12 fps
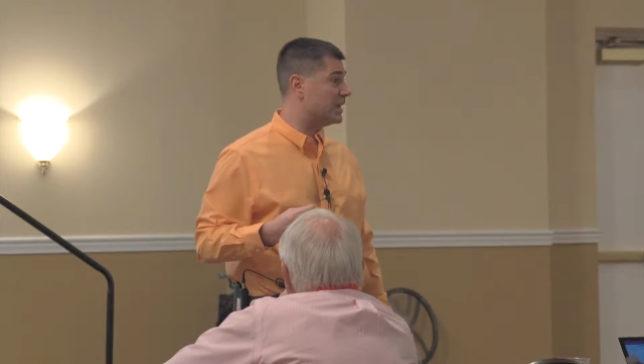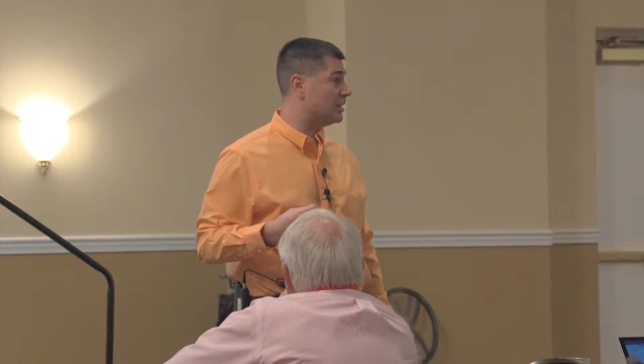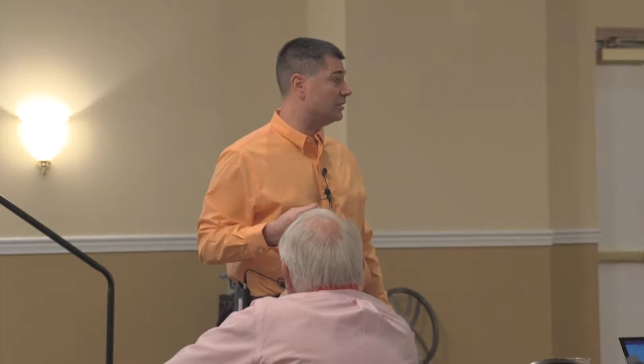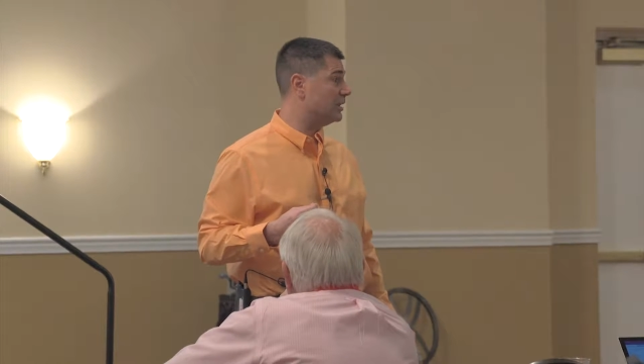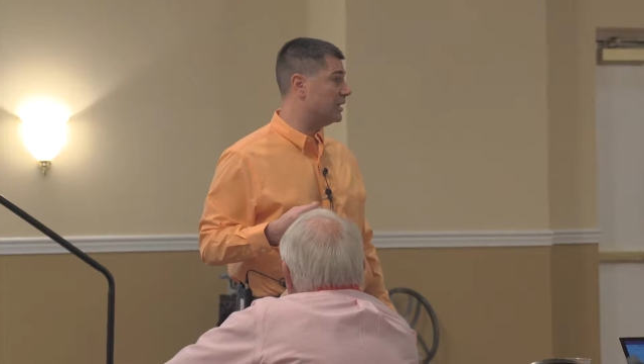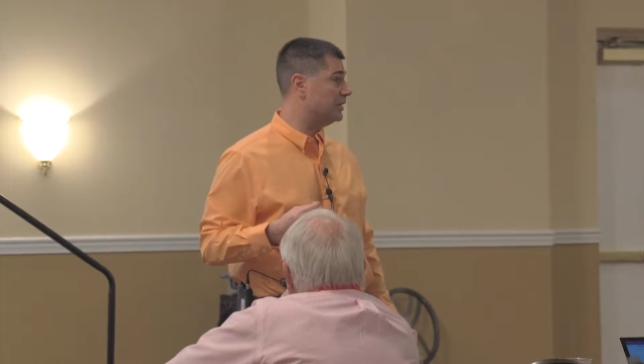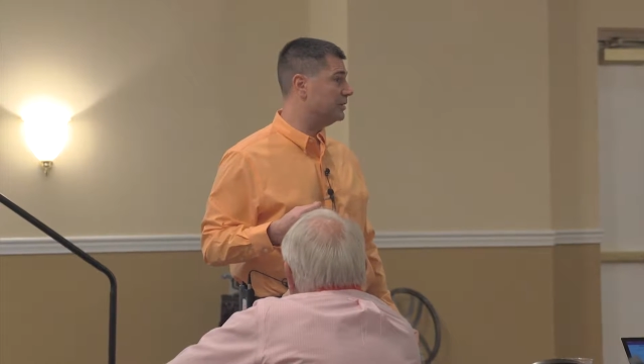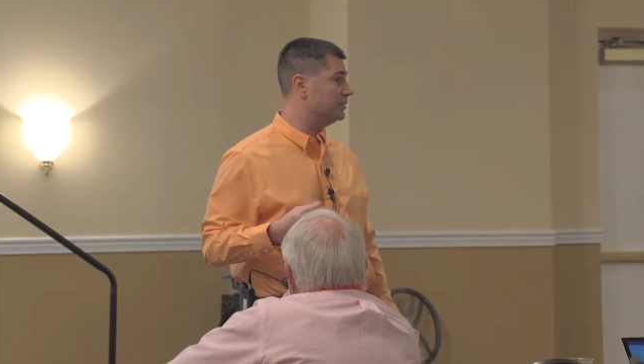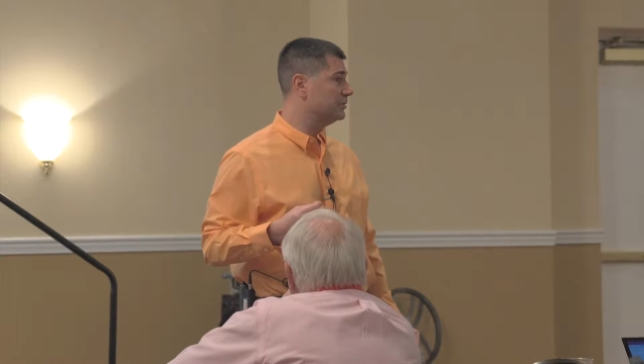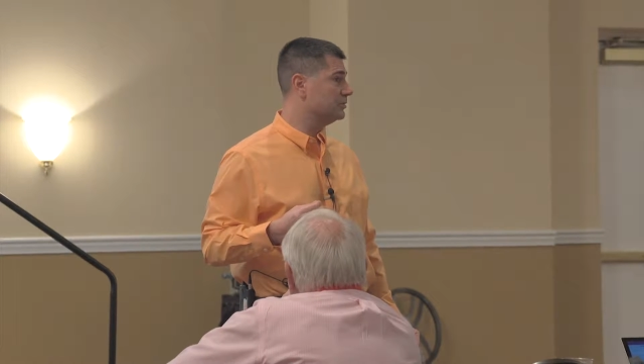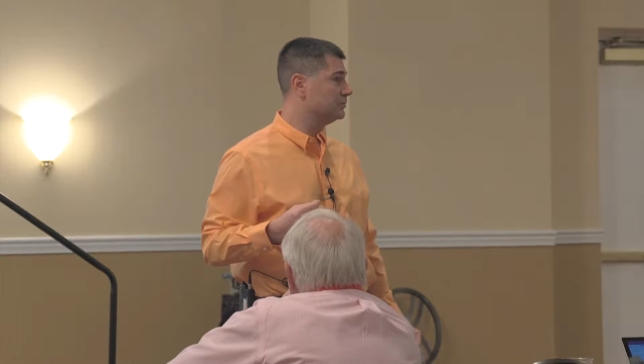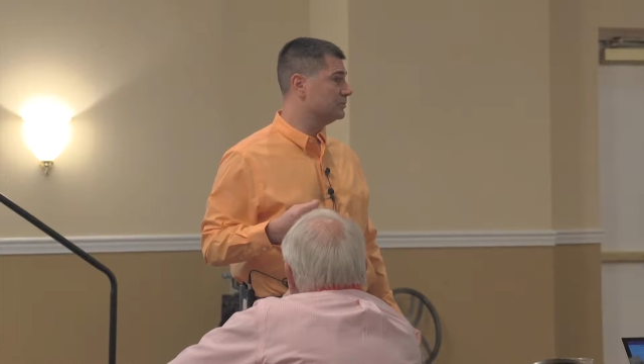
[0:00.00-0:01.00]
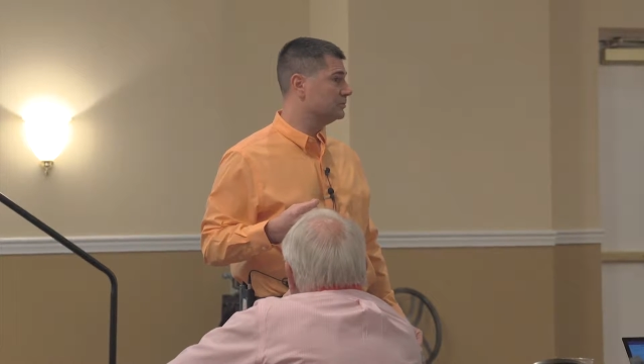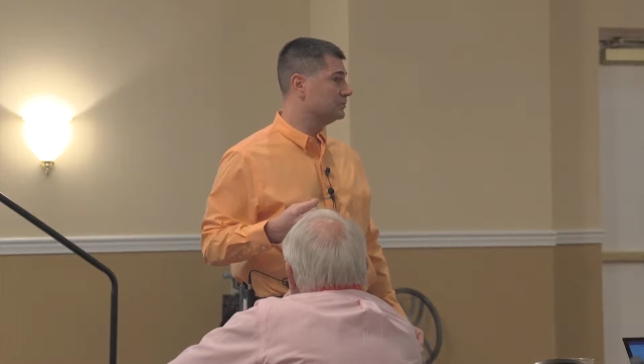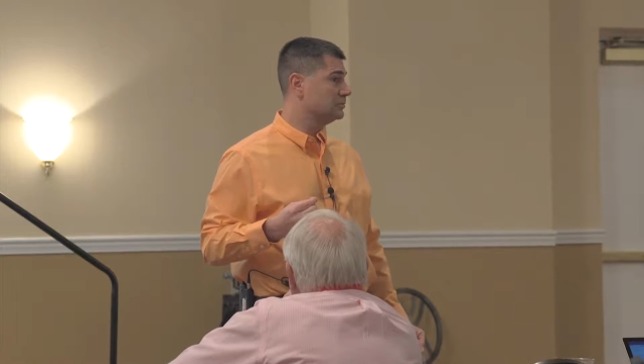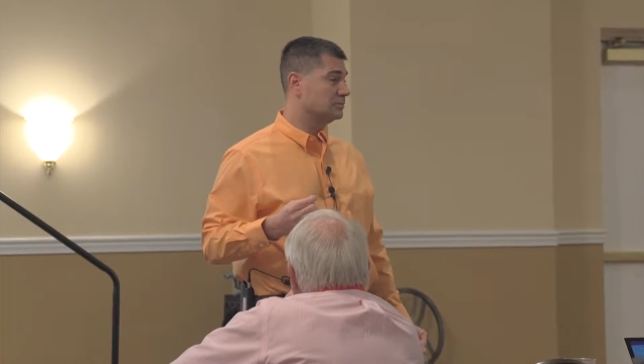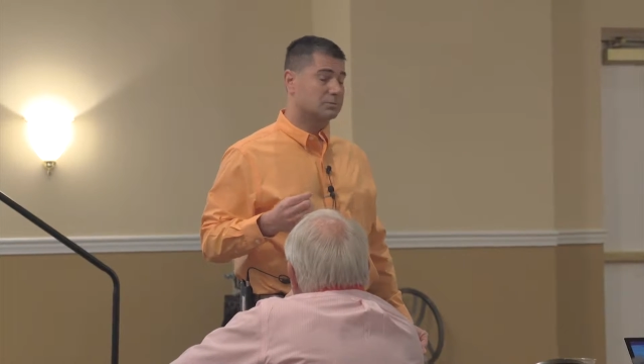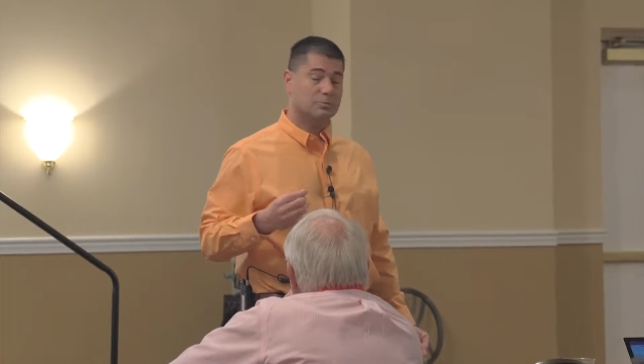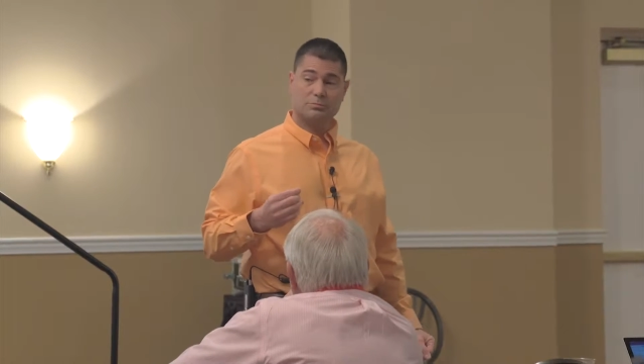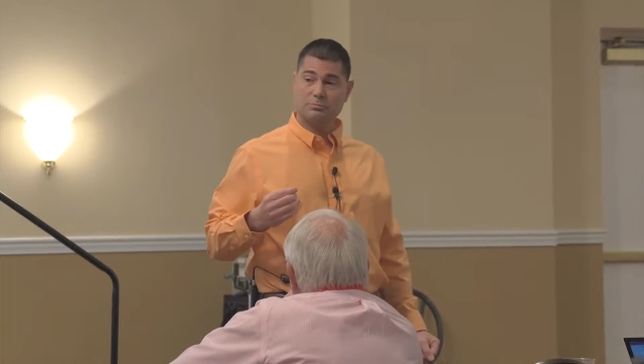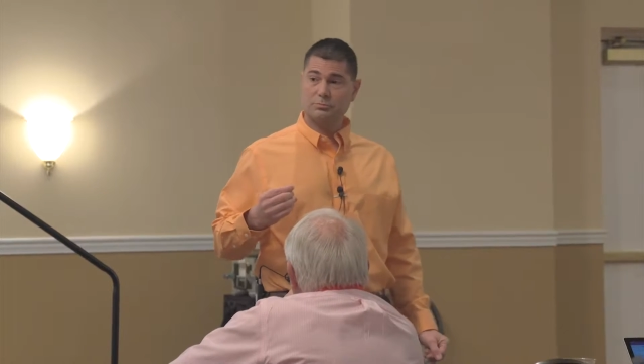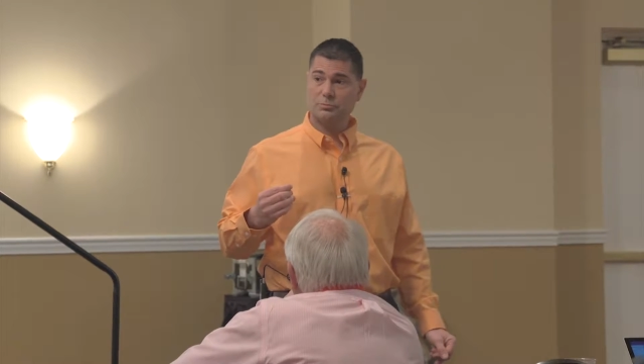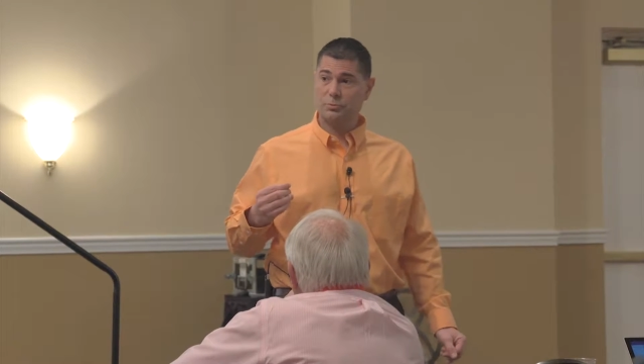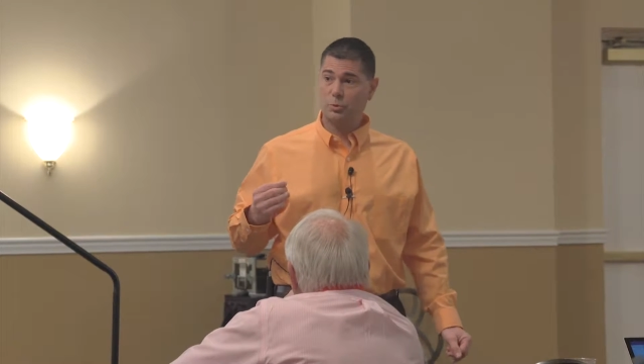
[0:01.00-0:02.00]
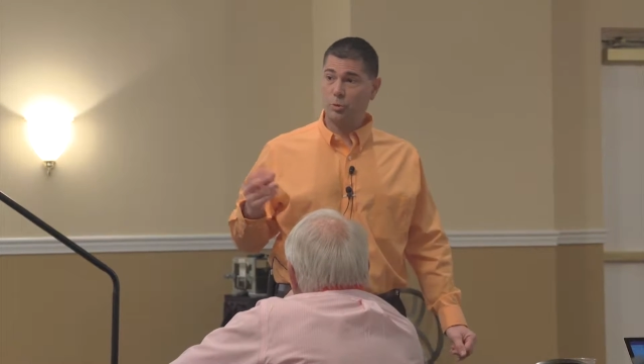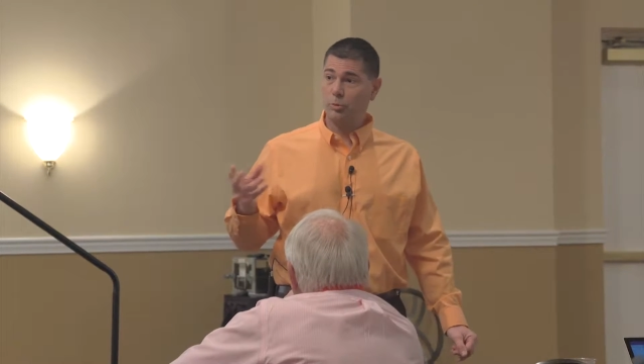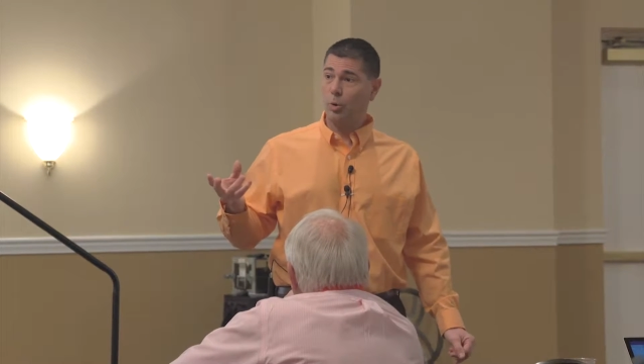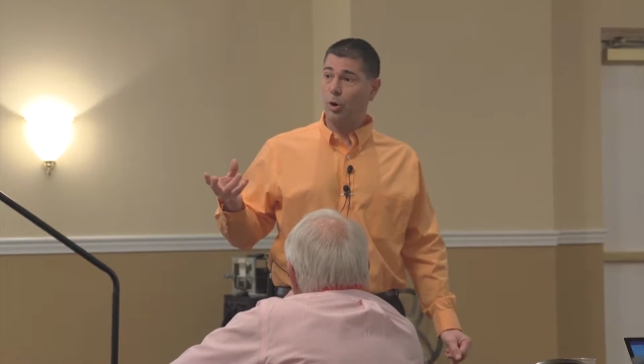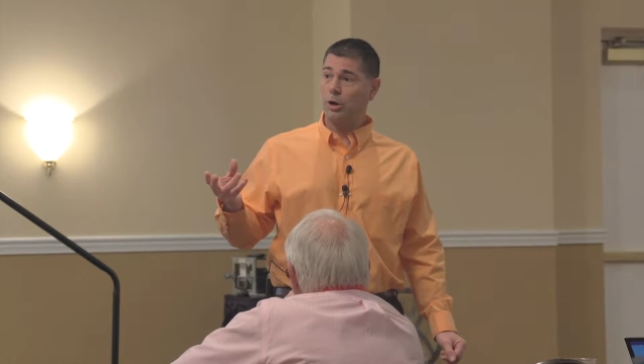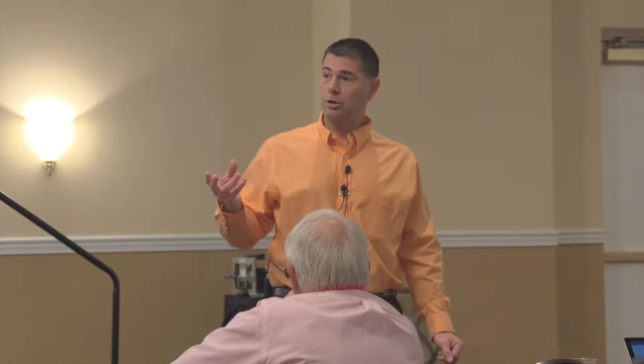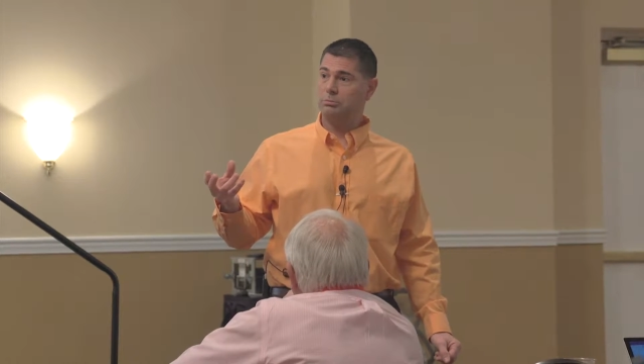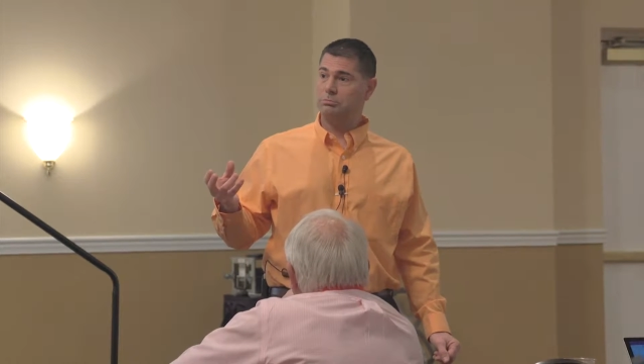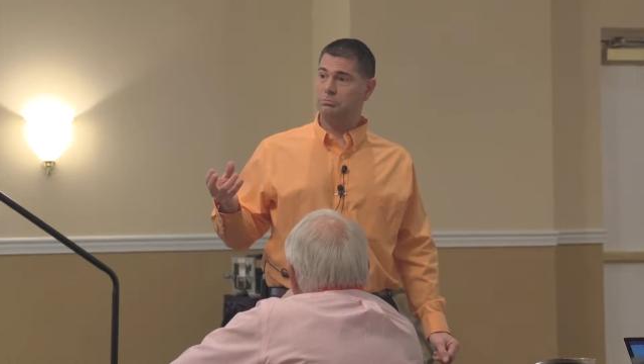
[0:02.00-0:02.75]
allocated or more.